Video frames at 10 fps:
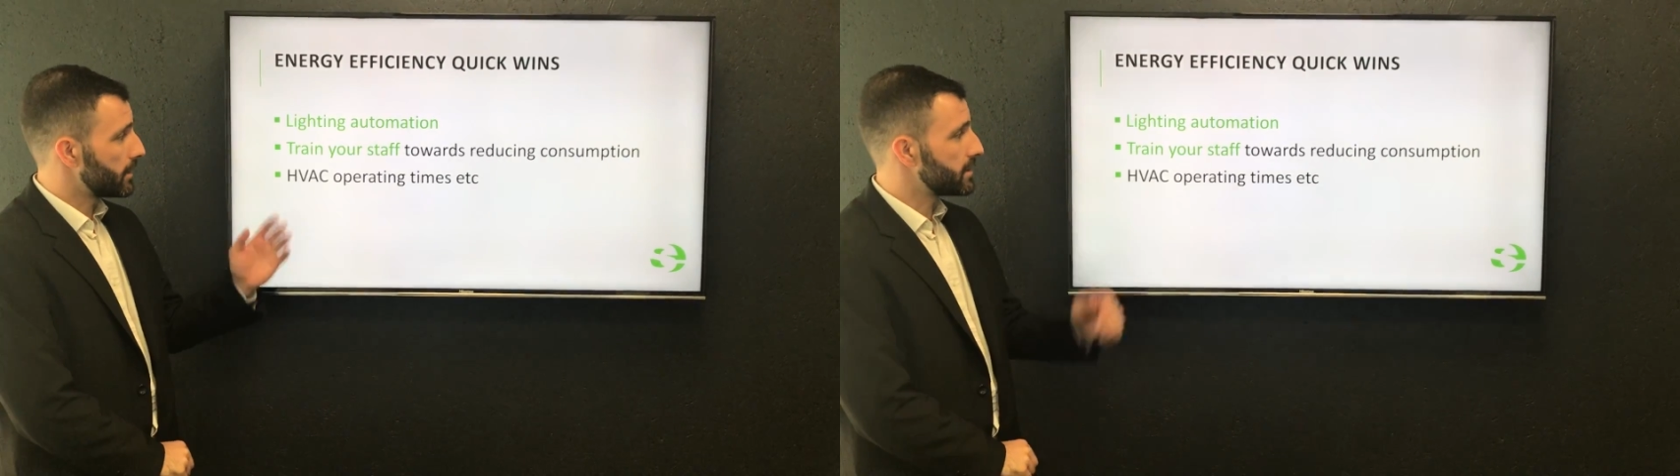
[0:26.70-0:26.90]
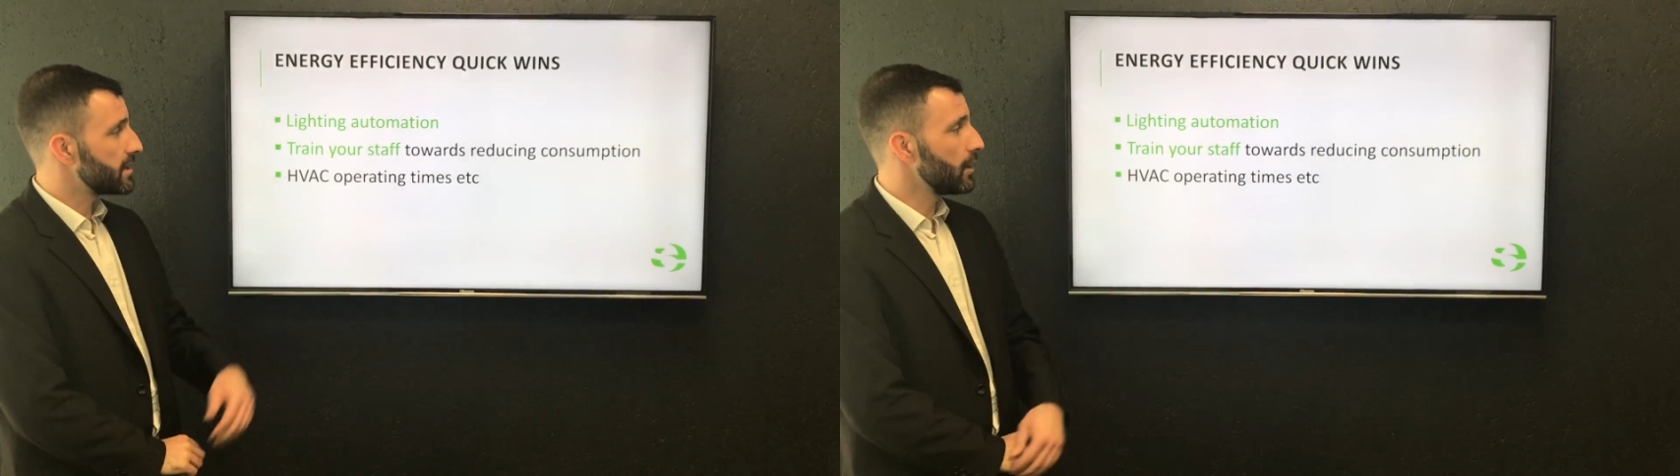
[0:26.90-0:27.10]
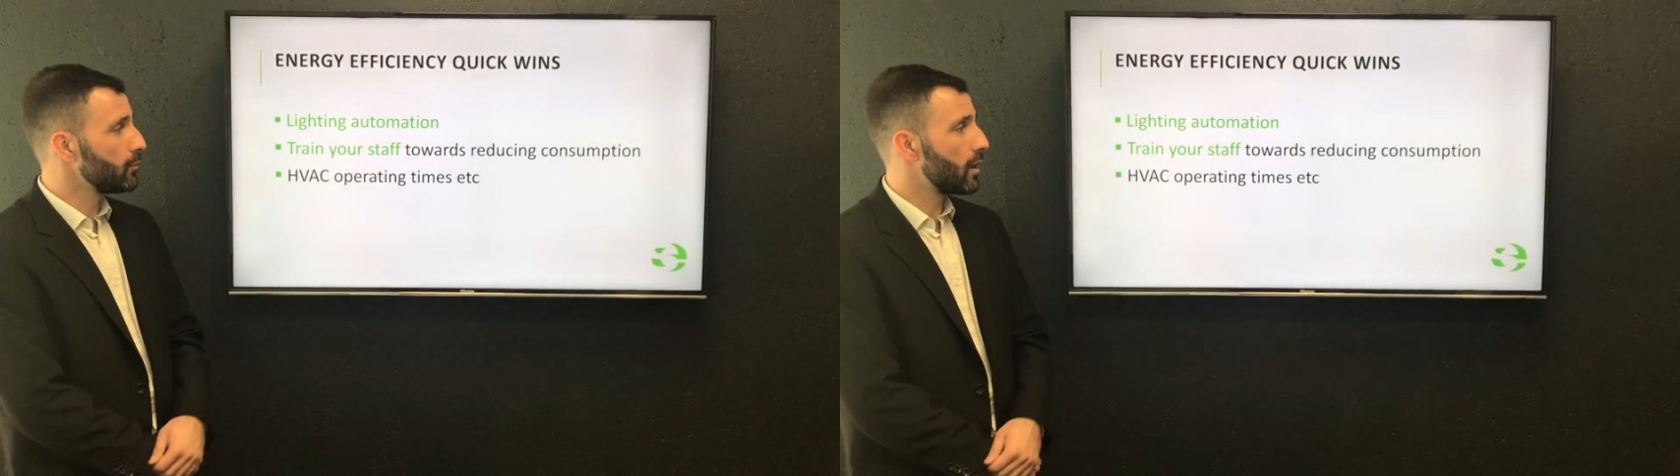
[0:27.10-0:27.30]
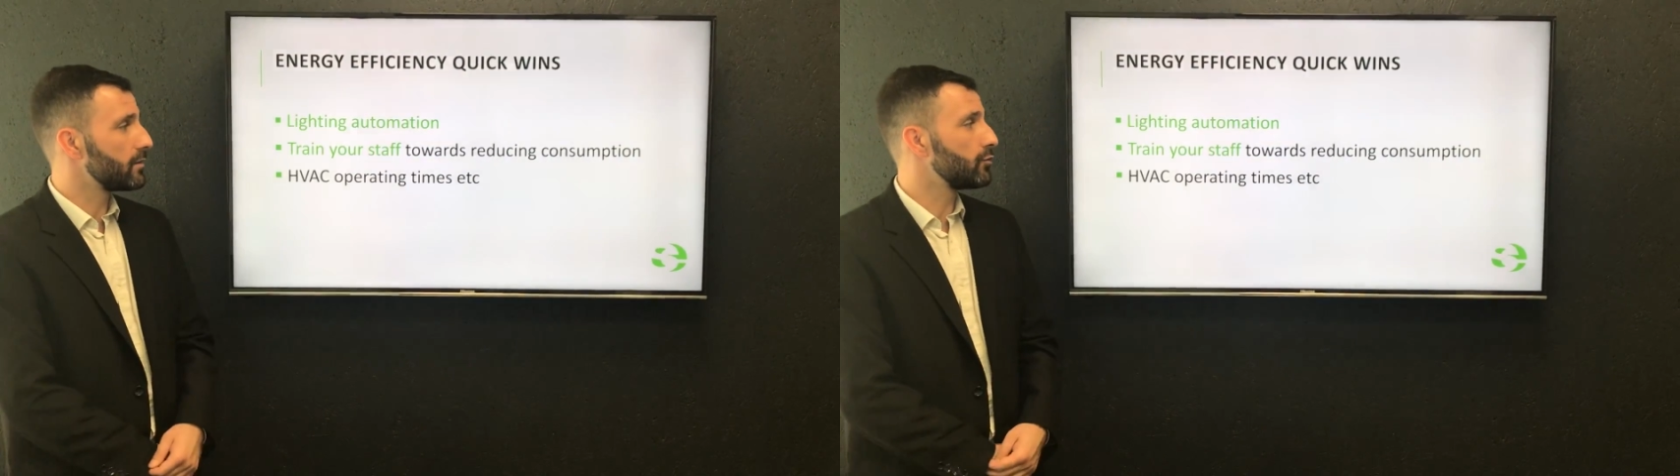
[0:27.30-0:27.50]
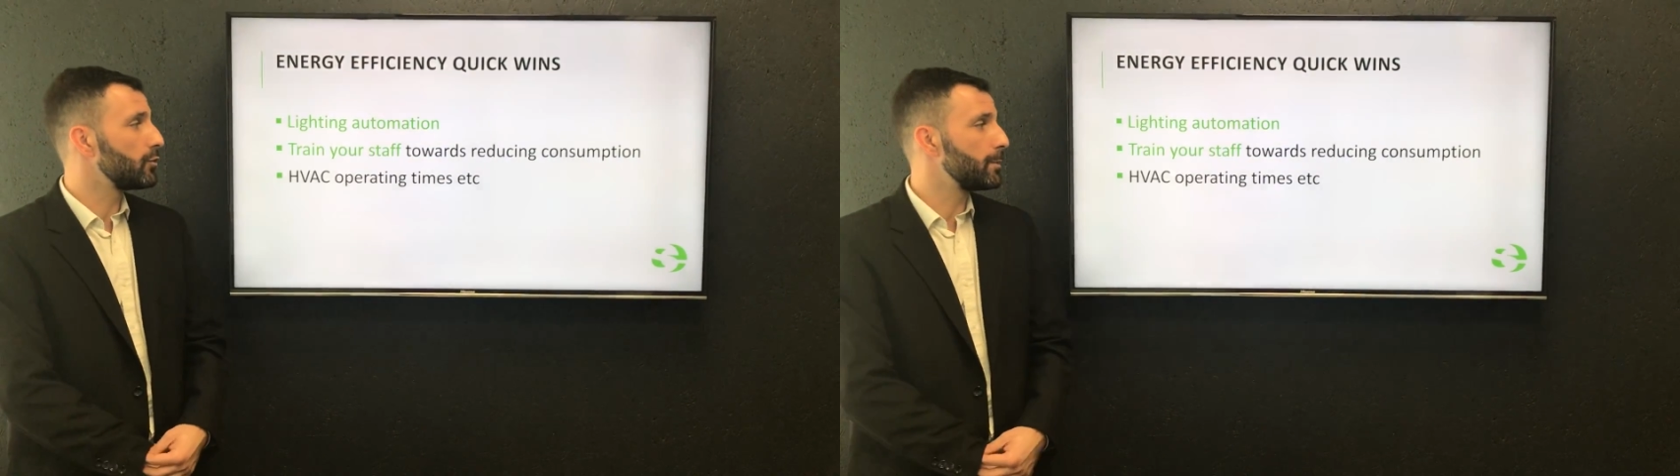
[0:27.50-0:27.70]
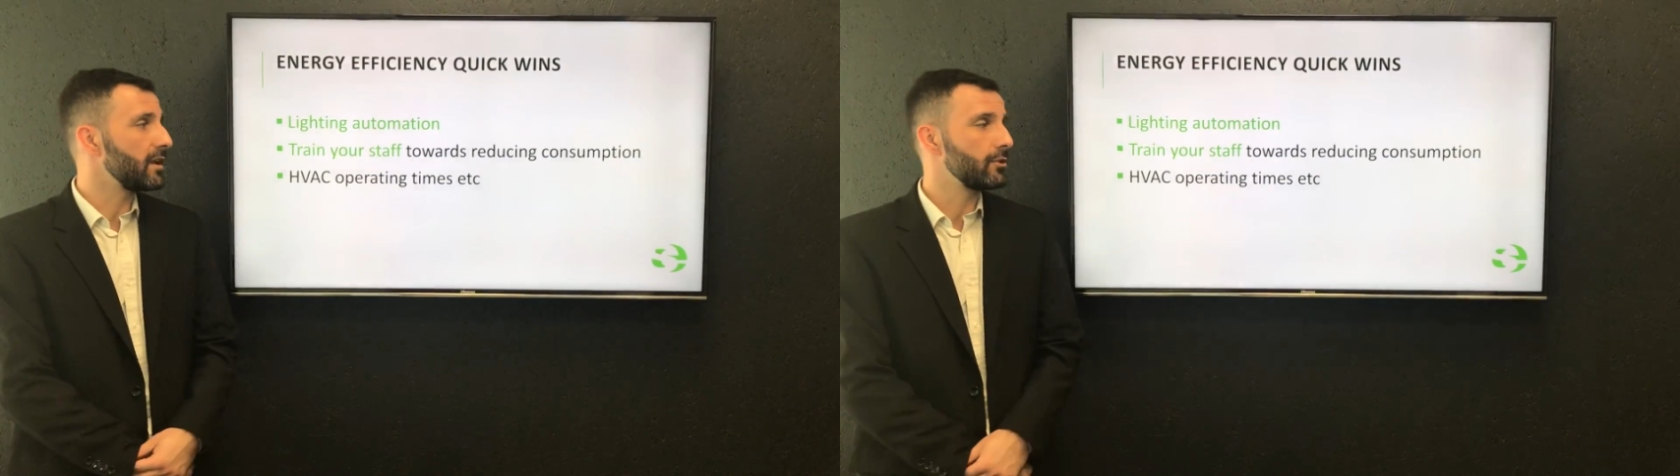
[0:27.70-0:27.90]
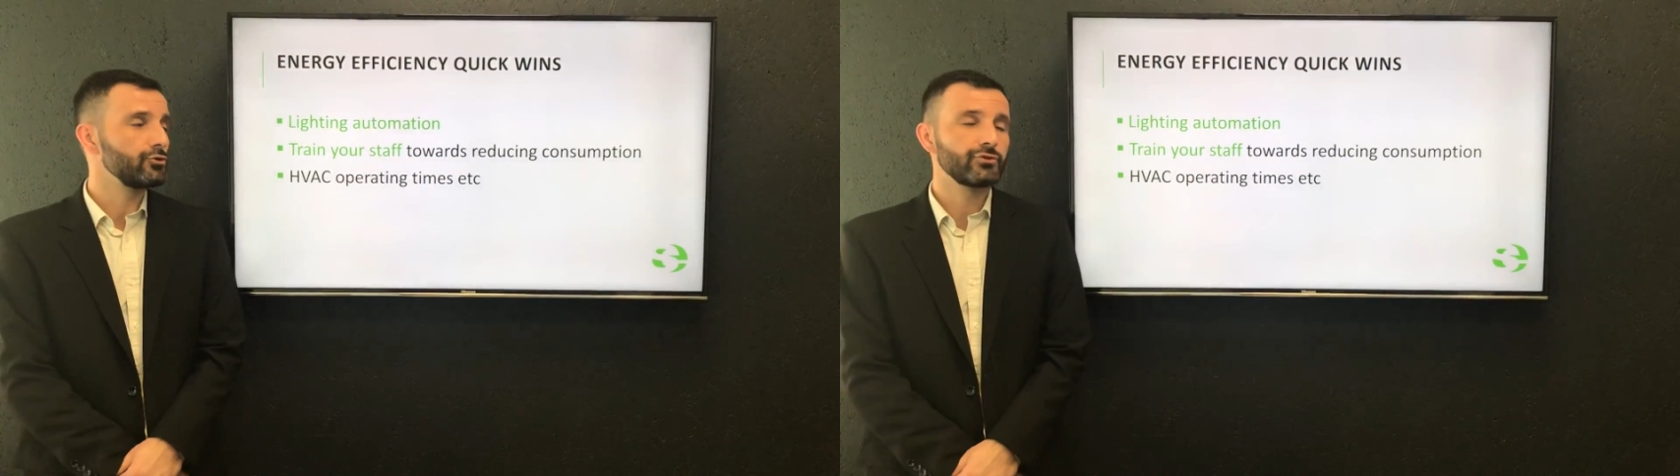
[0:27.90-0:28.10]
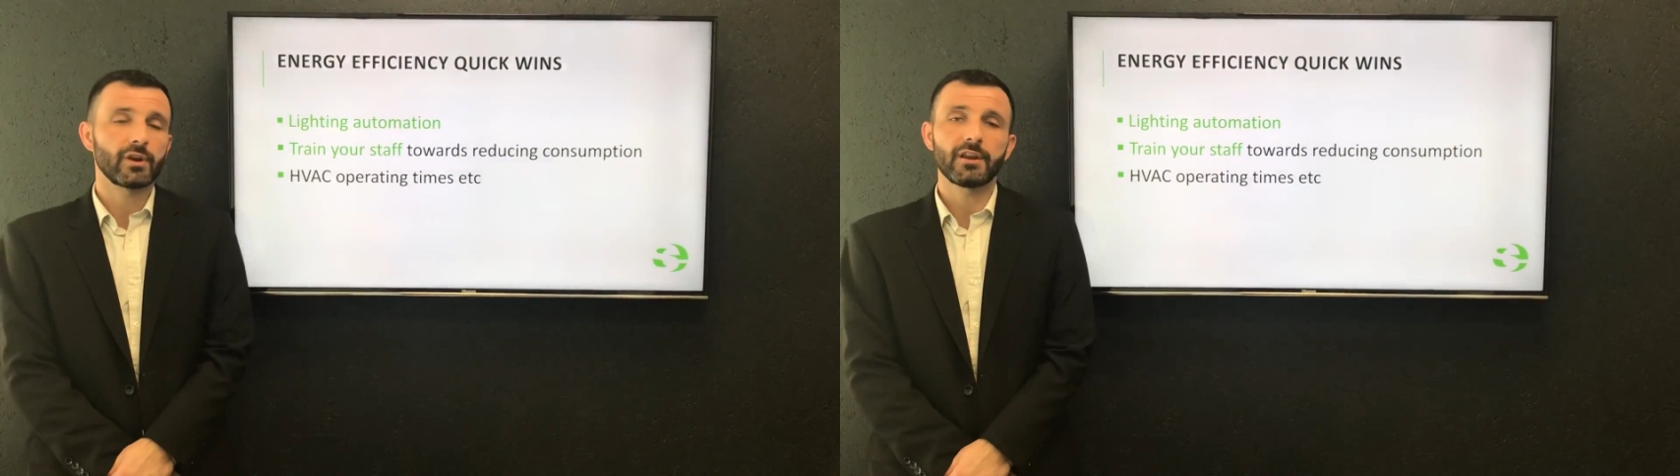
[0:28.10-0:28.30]
The second one will be to
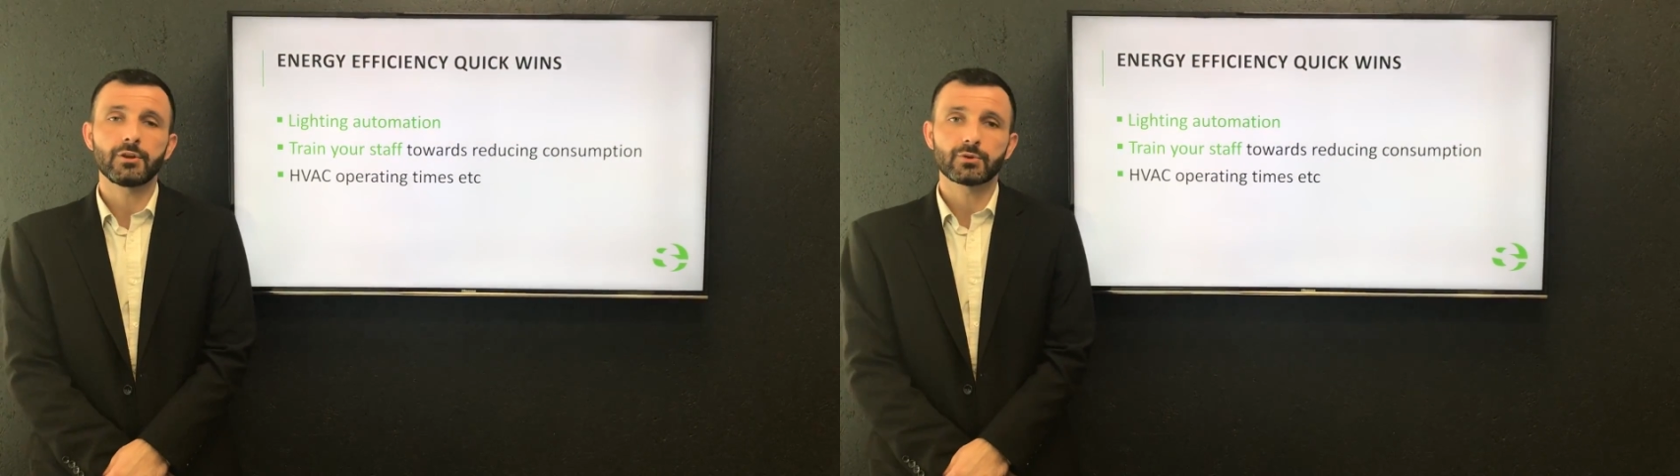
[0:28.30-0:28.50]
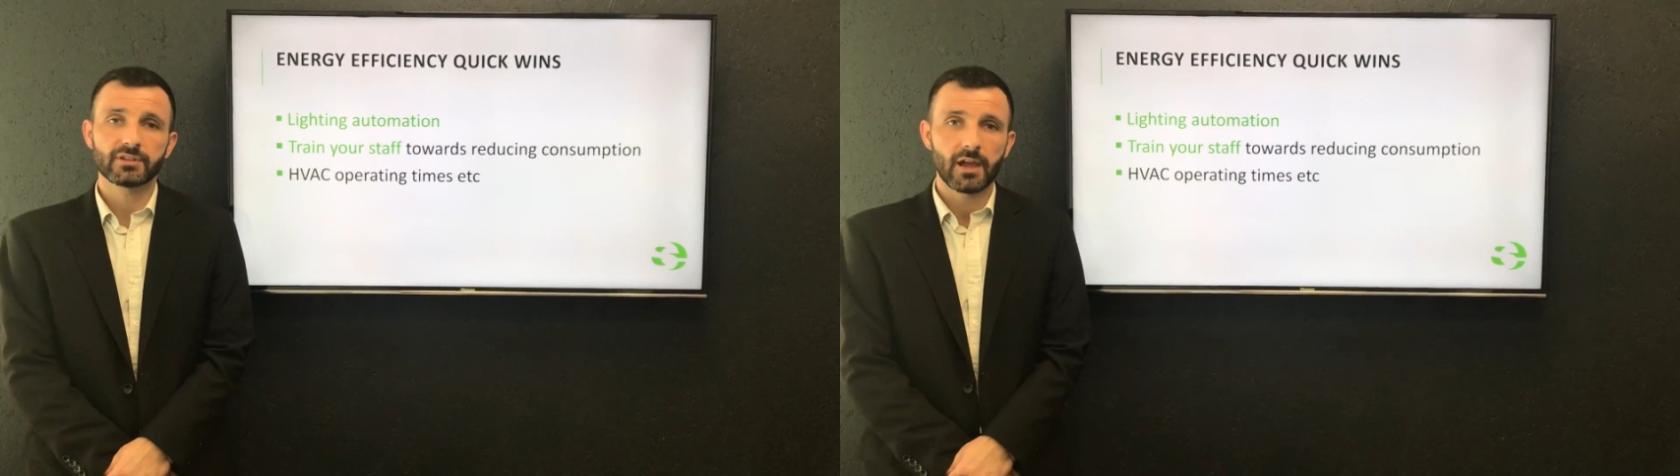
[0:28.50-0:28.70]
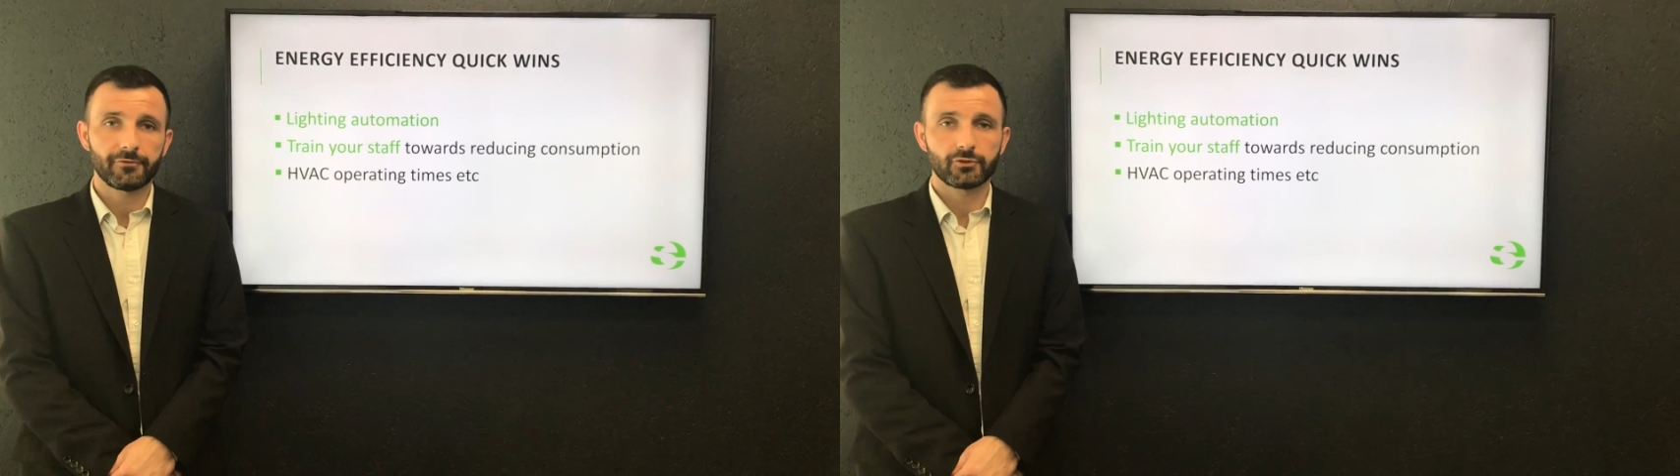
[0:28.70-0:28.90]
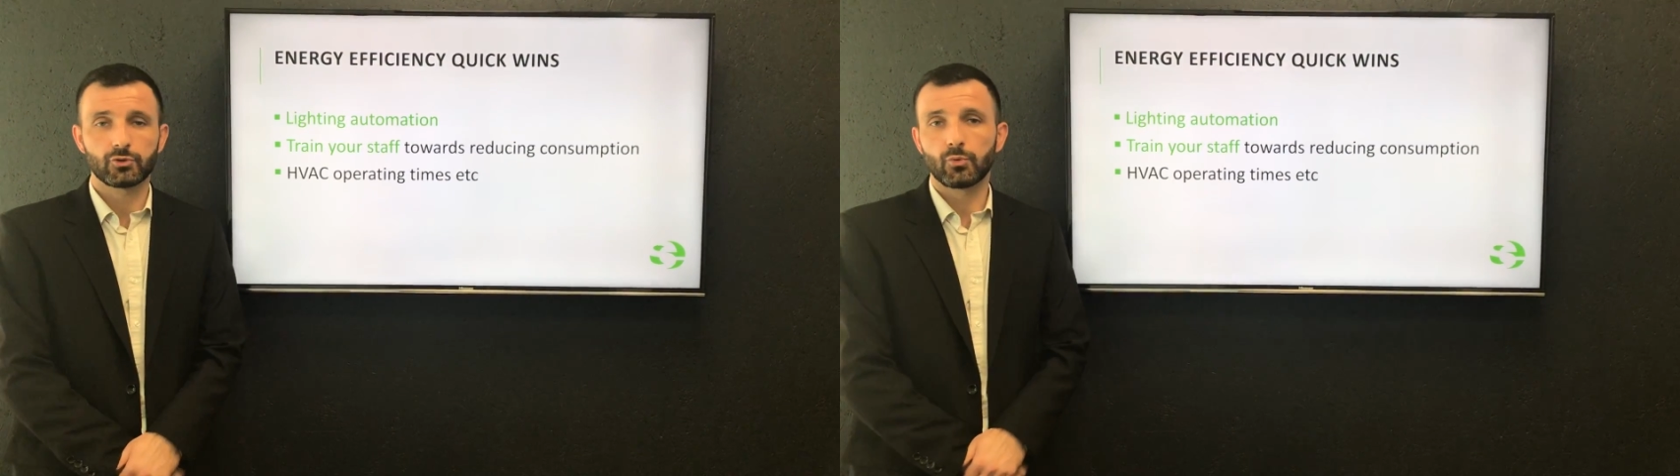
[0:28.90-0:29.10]
train your staff